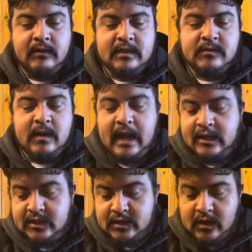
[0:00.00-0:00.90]
this one. I
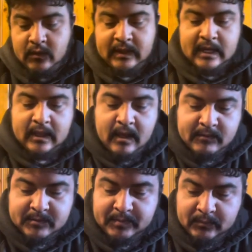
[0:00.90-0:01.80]
just know that it
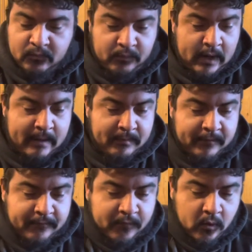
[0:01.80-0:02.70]
comes right
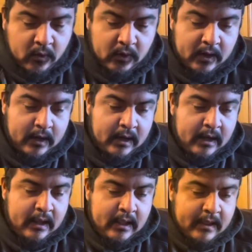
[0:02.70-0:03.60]
before
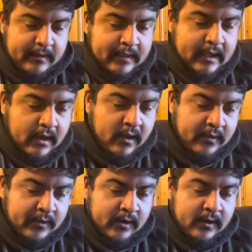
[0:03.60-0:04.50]
the
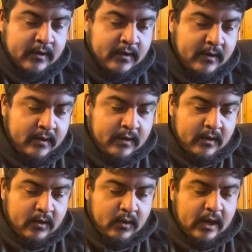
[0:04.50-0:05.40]
other,
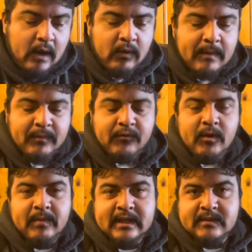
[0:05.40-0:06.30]
or not right
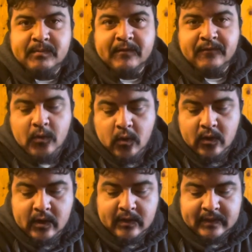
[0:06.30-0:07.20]
before, but it's
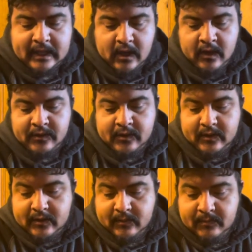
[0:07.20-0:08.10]
before the
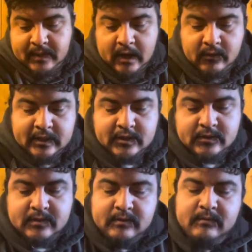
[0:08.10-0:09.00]
other Power
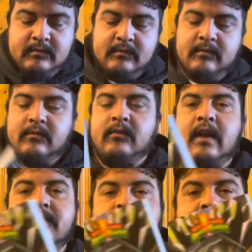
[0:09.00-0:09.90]
Rangers
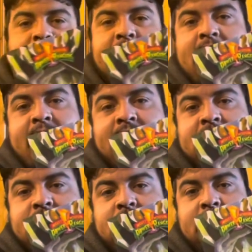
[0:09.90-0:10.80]
graphic novel that I have.
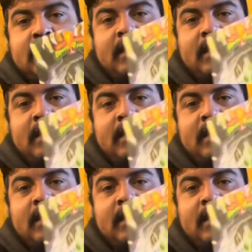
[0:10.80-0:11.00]
This one,